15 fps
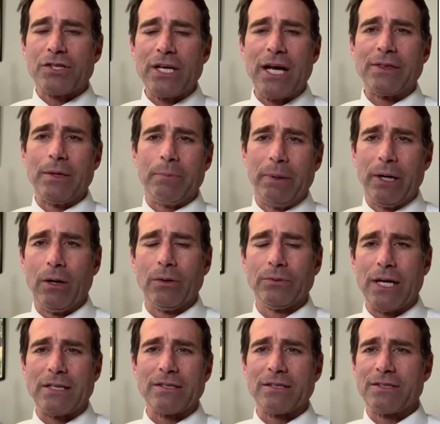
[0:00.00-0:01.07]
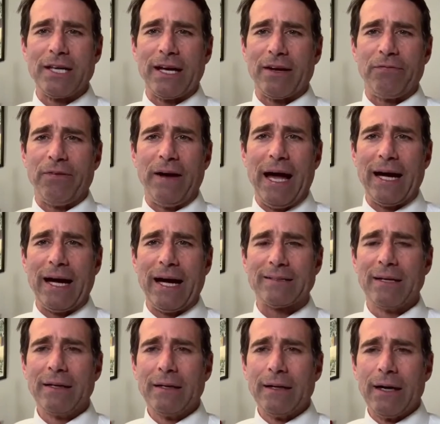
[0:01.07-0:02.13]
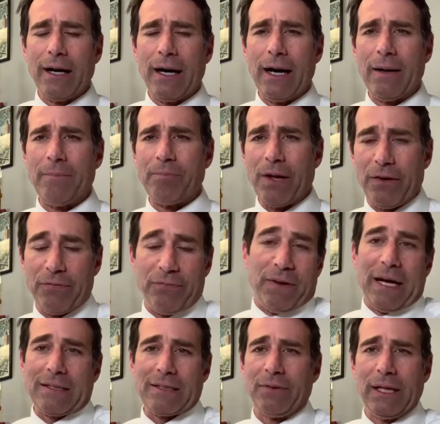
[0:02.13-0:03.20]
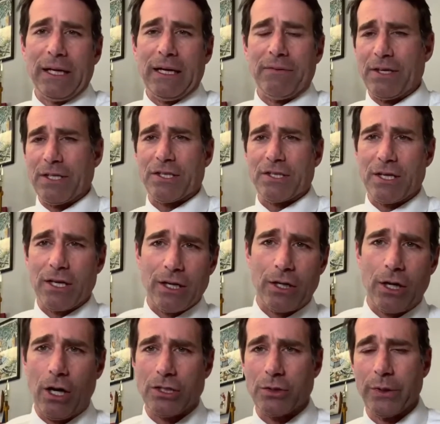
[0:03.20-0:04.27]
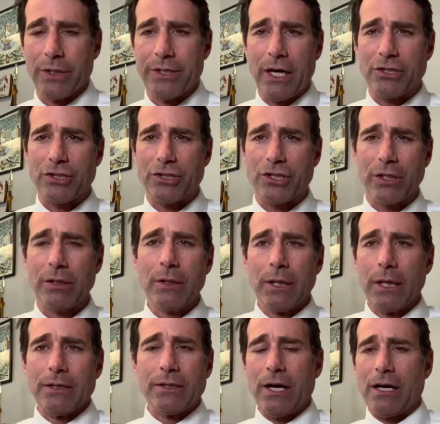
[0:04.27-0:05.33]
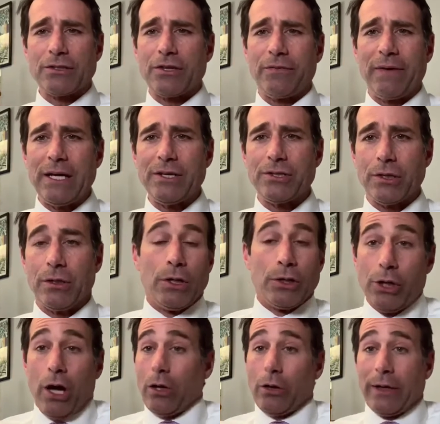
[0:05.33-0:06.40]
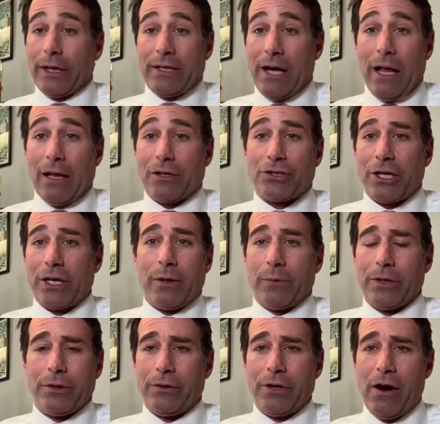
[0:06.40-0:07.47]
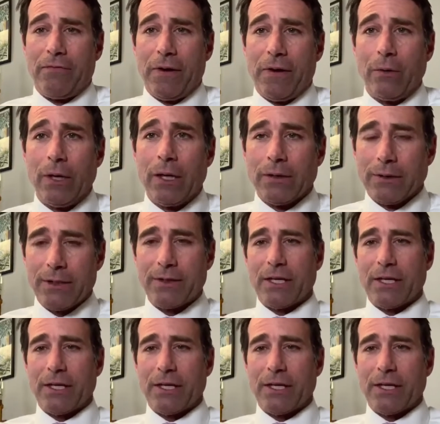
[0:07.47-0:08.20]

that said the bill doesn't take effect um, effectively if this is going to cause a reduction in conservation. Y'all are acknowledging it with your no vote,